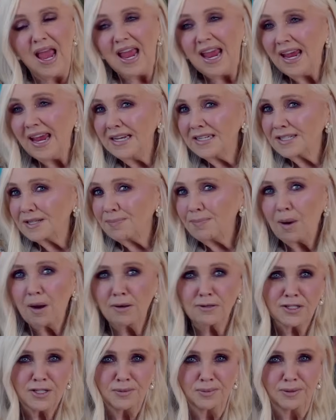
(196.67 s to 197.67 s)
Is it
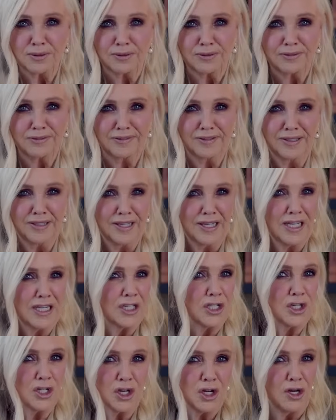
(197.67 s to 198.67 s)
possible
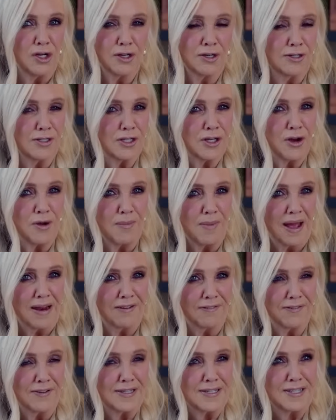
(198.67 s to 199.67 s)
to use your
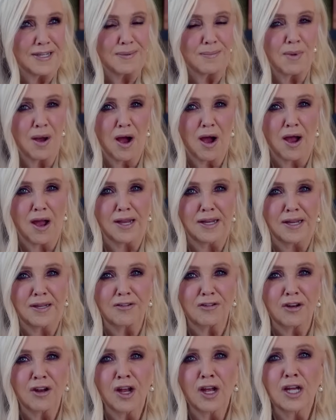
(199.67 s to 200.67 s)
manifesting mind
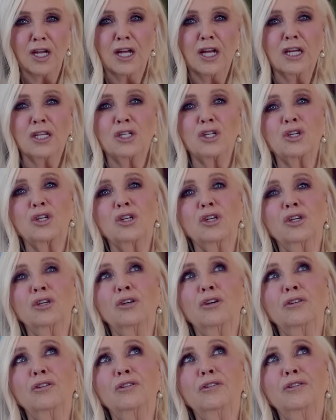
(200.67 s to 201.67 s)

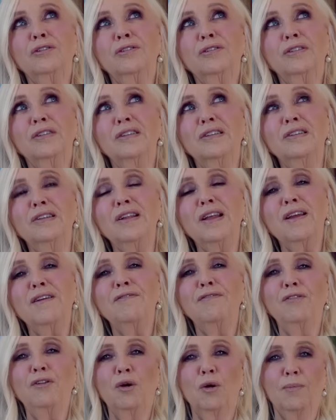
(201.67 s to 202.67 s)
to
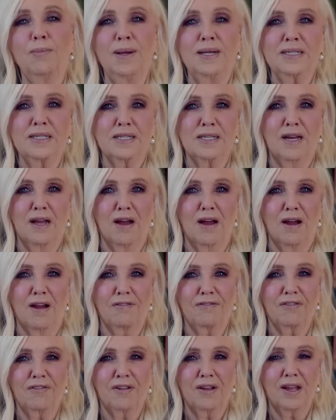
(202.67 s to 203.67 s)
live your best
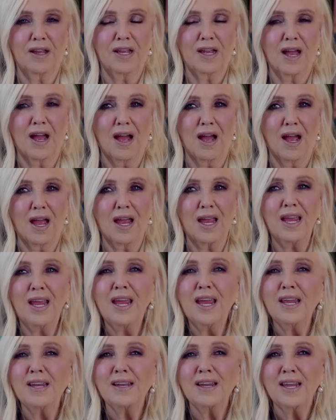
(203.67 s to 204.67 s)
life?
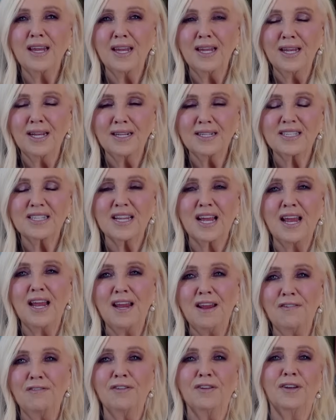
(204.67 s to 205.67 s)
It is
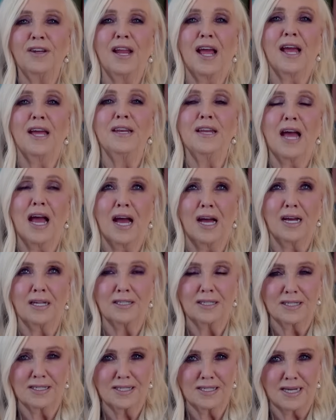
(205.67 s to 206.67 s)
even an
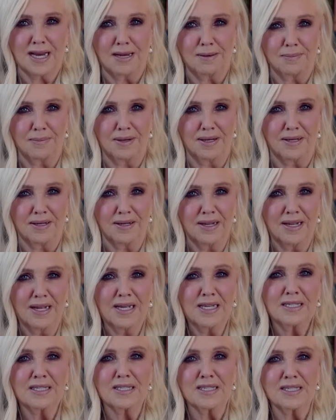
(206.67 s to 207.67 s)
understatement
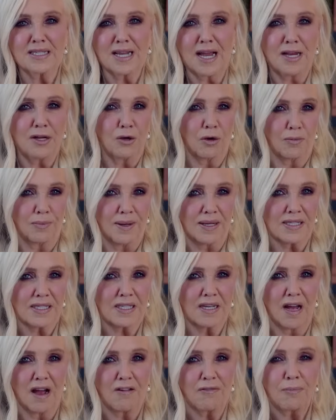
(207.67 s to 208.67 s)
to say your best
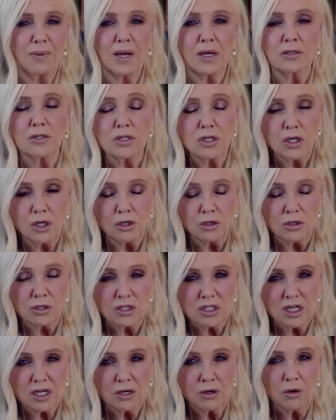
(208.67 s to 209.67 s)
life, because
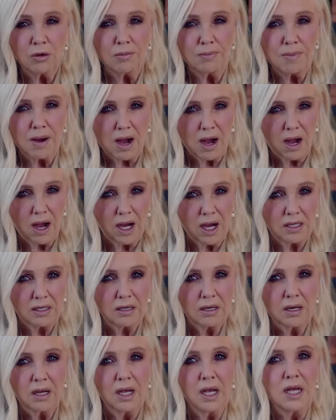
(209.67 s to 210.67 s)
using your mind
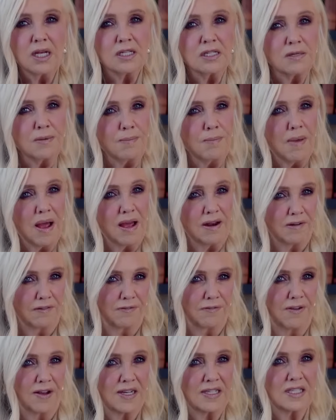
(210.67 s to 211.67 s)
to
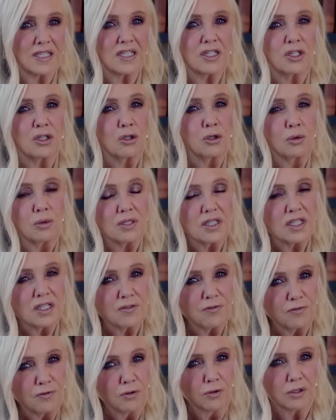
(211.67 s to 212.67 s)
manifest to its
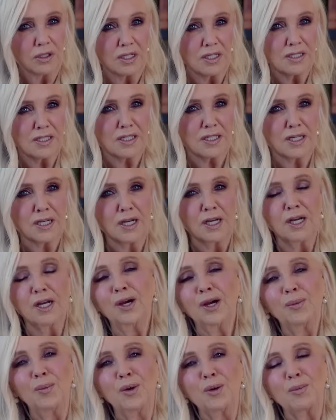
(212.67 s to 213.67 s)
fullest
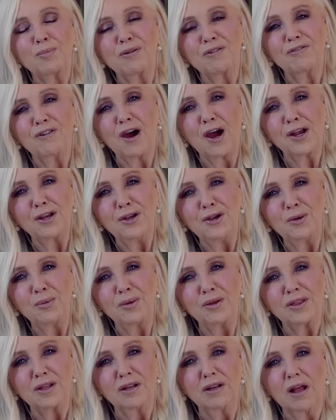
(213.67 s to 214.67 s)
will provide you
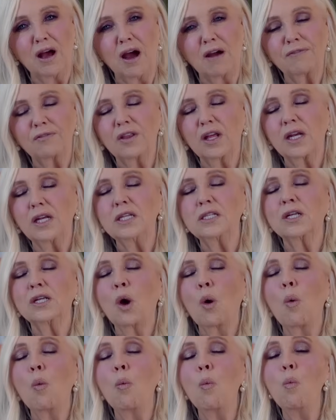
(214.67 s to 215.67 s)
with a life that is
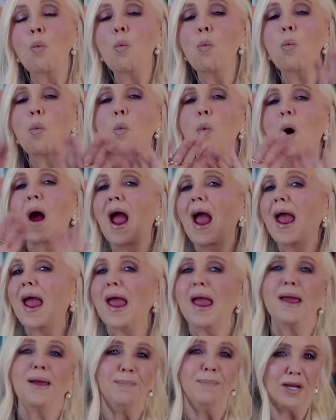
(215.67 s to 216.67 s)

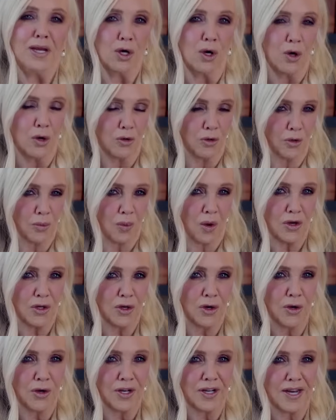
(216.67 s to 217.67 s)
way beyond what
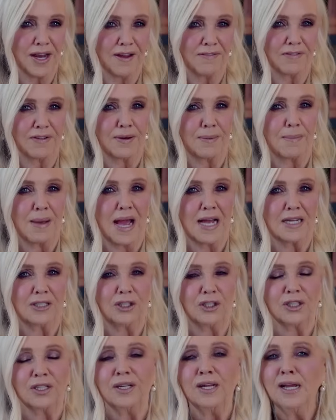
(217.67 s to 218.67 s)
you can even
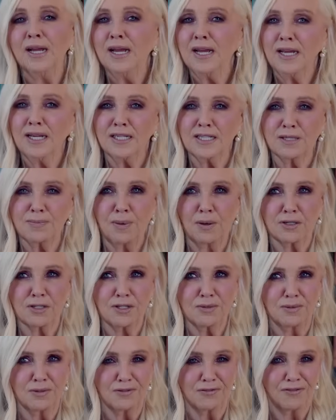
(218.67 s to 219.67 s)
imagine is
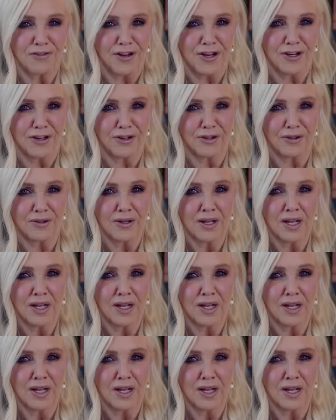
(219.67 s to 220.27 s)
possible for you.